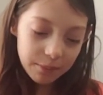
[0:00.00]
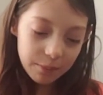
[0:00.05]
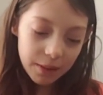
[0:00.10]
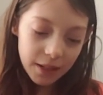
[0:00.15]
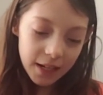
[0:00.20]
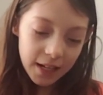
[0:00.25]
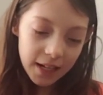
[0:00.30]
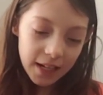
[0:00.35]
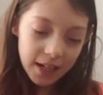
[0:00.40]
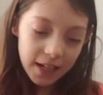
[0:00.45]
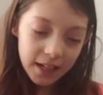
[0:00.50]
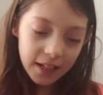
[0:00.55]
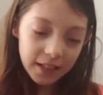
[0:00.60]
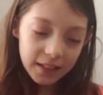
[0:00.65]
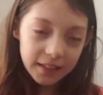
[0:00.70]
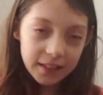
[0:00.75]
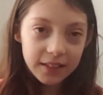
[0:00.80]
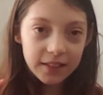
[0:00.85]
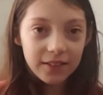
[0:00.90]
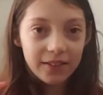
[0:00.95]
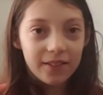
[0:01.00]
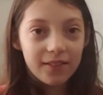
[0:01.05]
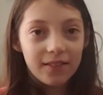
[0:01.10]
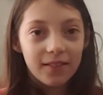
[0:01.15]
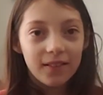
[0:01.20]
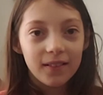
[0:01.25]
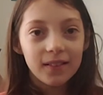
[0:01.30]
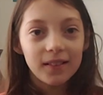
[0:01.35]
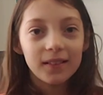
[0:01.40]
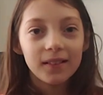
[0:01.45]
big
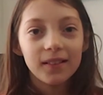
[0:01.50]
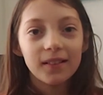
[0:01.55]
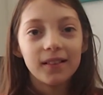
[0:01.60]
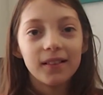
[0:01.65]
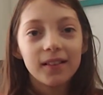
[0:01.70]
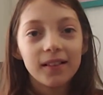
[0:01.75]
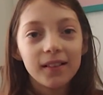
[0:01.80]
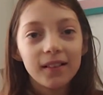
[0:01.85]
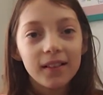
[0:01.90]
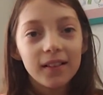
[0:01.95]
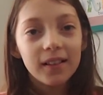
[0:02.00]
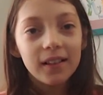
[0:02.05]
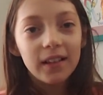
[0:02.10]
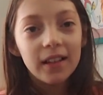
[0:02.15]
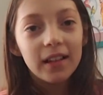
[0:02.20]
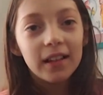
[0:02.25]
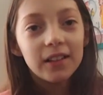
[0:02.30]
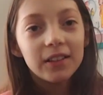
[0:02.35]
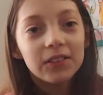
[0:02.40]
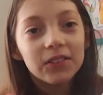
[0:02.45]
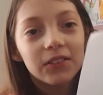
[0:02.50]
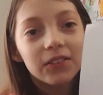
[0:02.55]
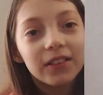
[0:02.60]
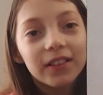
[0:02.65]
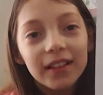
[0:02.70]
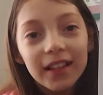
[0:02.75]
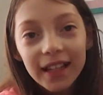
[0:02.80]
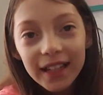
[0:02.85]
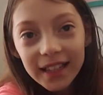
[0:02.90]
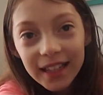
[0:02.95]
circle. Sort of
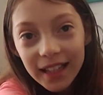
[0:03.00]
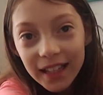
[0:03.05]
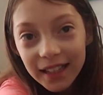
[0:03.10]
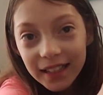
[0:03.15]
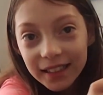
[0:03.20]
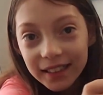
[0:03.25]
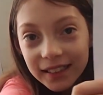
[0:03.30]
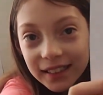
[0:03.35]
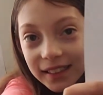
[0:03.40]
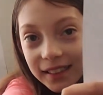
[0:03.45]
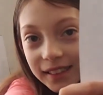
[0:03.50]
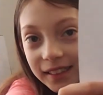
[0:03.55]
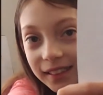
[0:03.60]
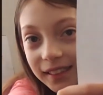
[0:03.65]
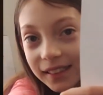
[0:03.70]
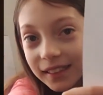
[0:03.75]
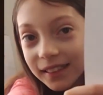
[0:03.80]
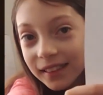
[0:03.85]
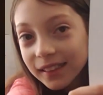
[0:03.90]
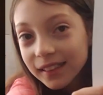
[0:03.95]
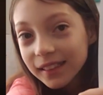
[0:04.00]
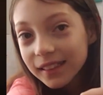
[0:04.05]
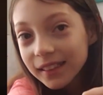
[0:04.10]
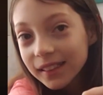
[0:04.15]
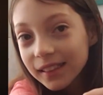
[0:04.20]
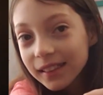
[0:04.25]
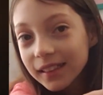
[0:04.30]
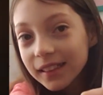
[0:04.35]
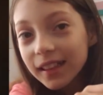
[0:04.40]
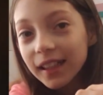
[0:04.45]
like this.
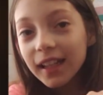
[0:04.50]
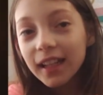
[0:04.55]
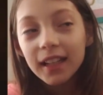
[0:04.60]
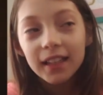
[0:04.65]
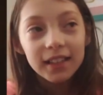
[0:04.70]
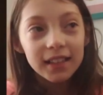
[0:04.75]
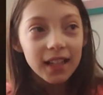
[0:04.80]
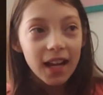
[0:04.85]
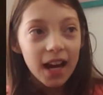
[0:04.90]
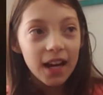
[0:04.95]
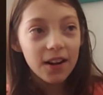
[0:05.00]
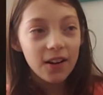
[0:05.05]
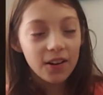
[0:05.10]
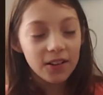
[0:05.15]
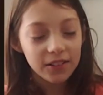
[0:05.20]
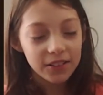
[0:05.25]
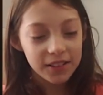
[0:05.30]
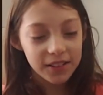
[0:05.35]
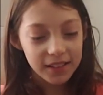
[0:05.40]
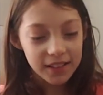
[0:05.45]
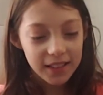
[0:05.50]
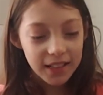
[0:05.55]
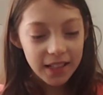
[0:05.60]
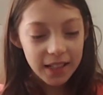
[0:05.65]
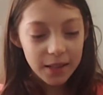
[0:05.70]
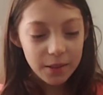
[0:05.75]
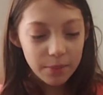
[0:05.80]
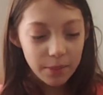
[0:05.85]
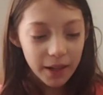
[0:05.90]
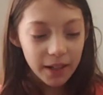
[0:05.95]
It's kind of hard to
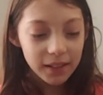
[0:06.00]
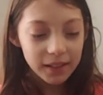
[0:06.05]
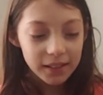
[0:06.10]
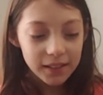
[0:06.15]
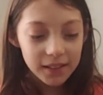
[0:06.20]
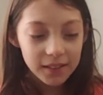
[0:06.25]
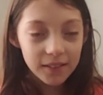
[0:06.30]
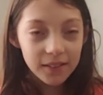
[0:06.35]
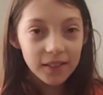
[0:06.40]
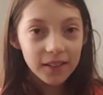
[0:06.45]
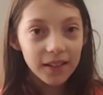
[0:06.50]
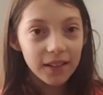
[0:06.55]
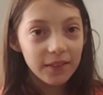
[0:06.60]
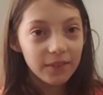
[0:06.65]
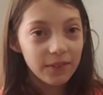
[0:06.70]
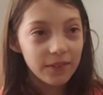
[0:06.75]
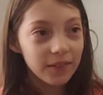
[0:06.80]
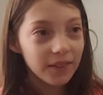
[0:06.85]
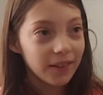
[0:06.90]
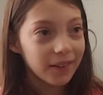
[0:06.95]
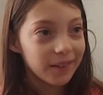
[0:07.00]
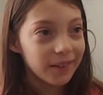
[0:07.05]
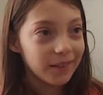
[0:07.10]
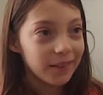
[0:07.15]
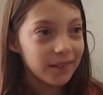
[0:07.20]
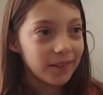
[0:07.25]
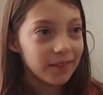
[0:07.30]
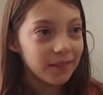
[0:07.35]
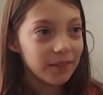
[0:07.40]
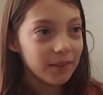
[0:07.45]
see, but it will look
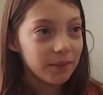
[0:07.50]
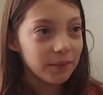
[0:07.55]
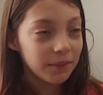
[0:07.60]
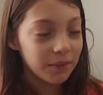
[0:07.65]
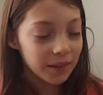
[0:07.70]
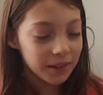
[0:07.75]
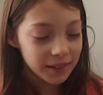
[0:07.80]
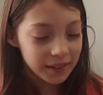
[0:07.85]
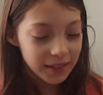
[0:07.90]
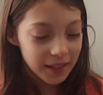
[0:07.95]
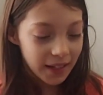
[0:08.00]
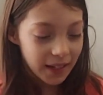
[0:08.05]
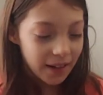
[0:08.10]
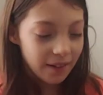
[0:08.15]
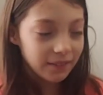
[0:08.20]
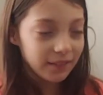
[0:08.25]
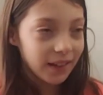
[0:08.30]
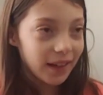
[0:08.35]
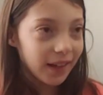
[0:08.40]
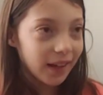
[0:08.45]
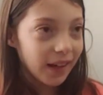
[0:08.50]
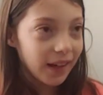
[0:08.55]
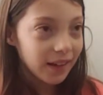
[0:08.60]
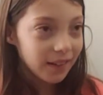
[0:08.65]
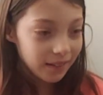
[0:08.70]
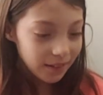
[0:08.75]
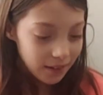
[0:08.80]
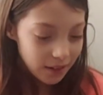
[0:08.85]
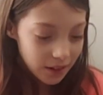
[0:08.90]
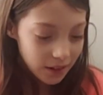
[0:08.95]
once I outline it.
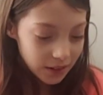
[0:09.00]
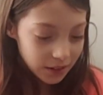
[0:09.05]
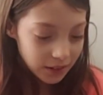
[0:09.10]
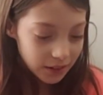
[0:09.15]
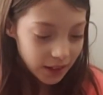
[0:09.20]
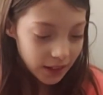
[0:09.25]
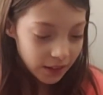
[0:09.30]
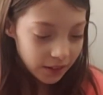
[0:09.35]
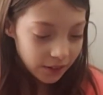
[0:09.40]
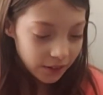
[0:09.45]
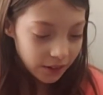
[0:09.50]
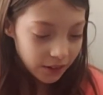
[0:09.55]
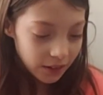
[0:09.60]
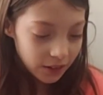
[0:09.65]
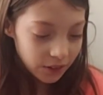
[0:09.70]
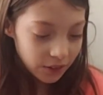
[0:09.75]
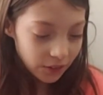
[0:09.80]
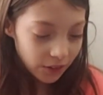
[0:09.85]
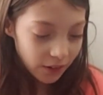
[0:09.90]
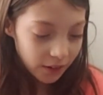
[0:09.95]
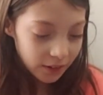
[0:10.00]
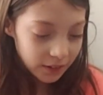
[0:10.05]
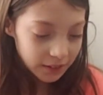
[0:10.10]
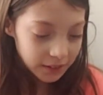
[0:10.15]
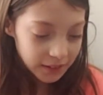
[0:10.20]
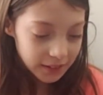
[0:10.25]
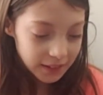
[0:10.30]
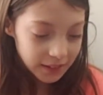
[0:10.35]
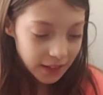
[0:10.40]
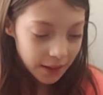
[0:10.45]
So then you're going to draw a
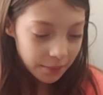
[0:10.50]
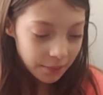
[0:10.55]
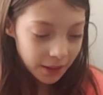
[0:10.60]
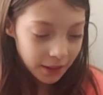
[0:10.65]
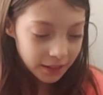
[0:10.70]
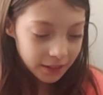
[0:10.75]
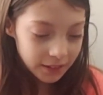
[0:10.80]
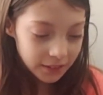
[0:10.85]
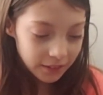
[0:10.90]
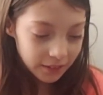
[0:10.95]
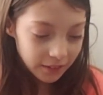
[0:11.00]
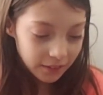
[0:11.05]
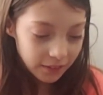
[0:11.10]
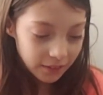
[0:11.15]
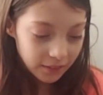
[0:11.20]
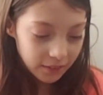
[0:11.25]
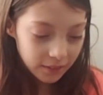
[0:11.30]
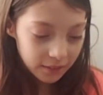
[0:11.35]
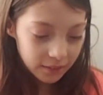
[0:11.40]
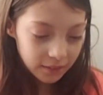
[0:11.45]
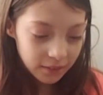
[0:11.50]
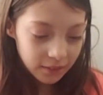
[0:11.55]
semicircle